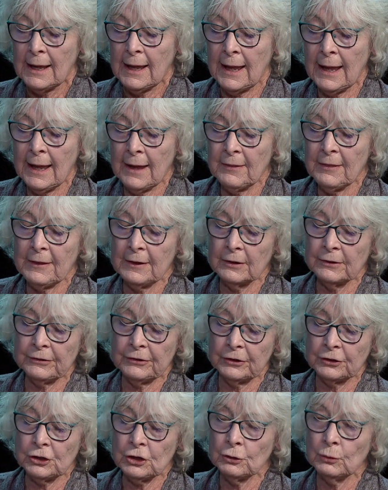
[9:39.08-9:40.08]
And there's
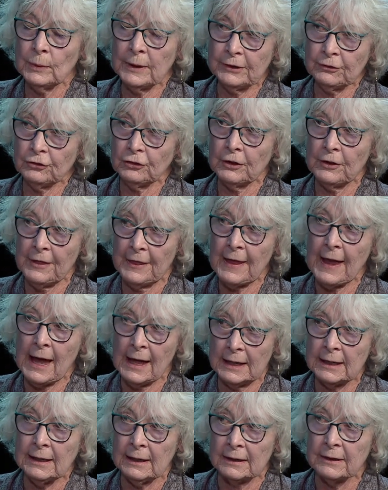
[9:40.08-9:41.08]
a tuition
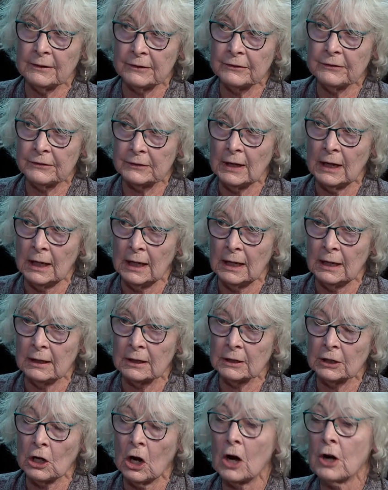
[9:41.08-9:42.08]
that is uh,
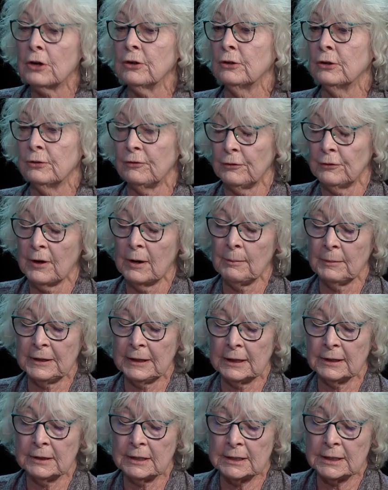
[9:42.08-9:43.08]
garnered from the
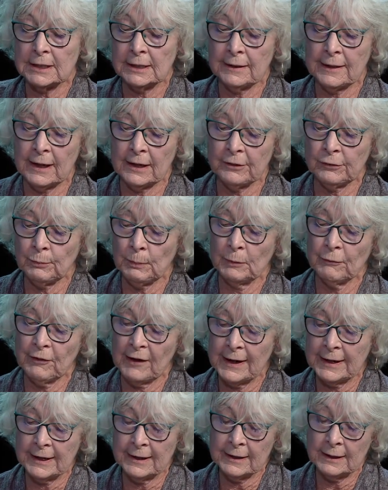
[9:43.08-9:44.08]
entity that is
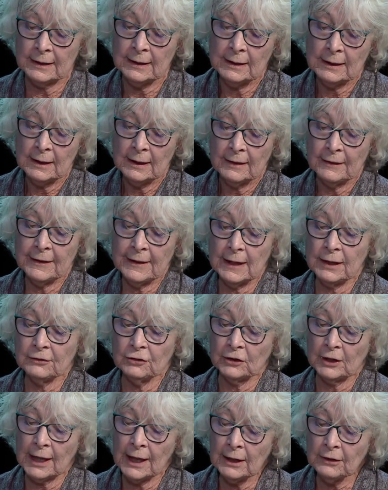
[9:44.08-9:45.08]
providing the
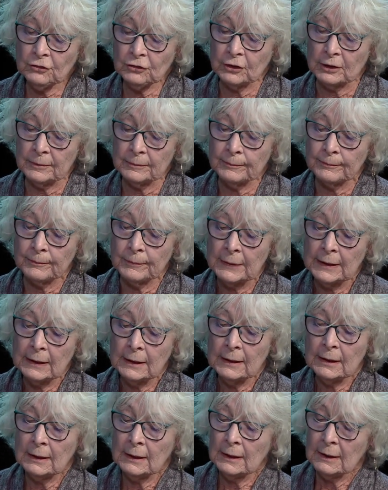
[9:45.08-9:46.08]
education.
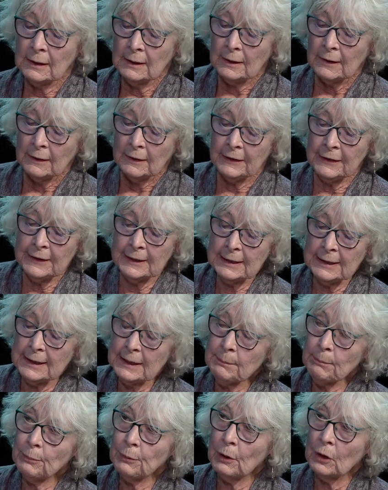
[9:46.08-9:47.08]
The
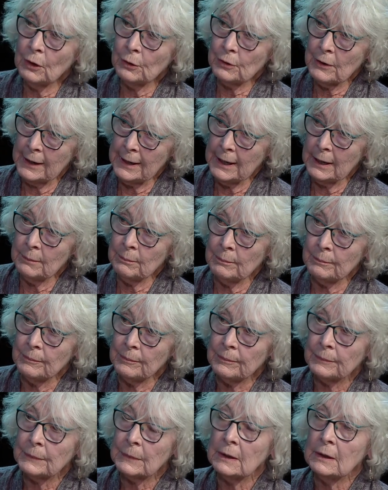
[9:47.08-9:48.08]
LEAP program
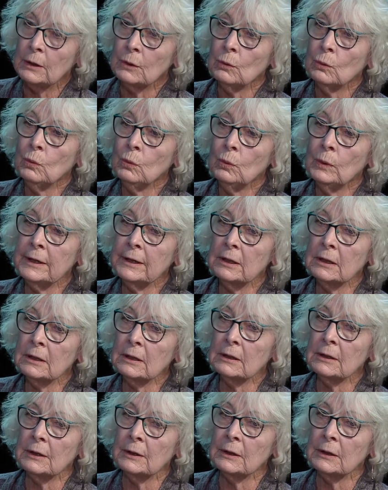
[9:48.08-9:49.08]

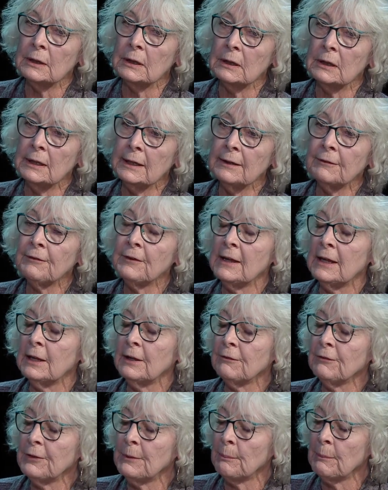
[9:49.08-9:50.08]
will, if,
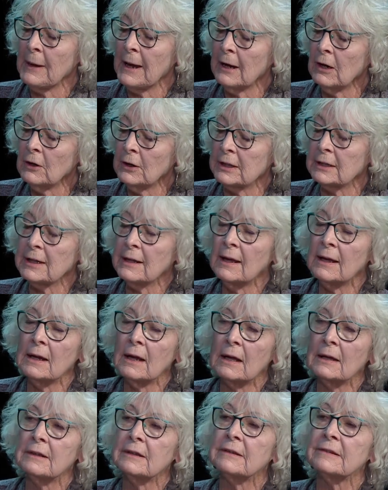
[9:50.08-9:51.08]
if the parent
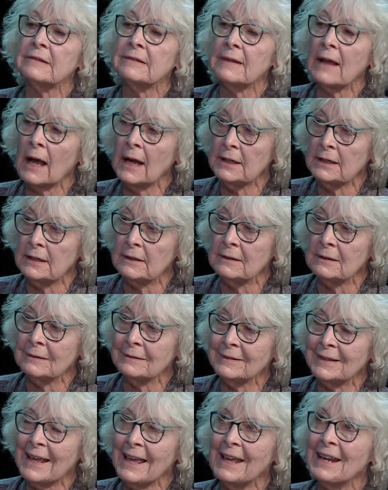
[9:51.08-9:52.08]
cannot decide,
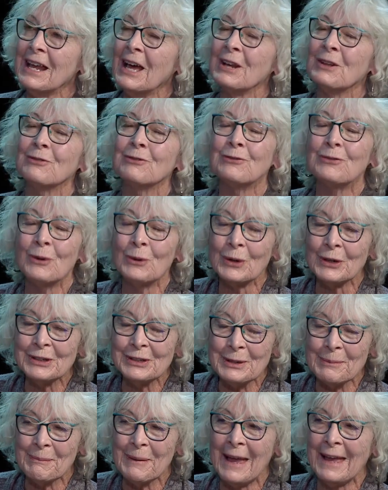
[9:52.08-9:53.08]
cannot afford
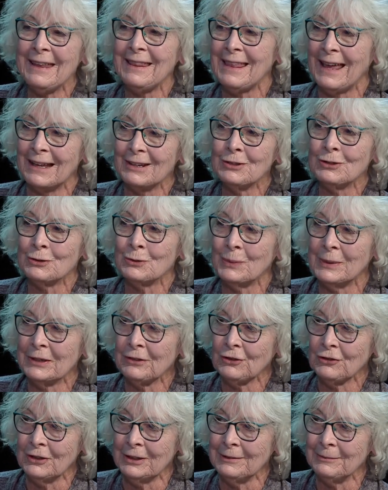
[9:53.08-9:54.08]
to pay that
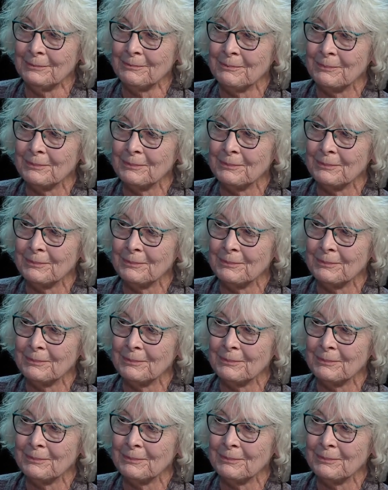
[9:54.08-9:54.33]
tuition,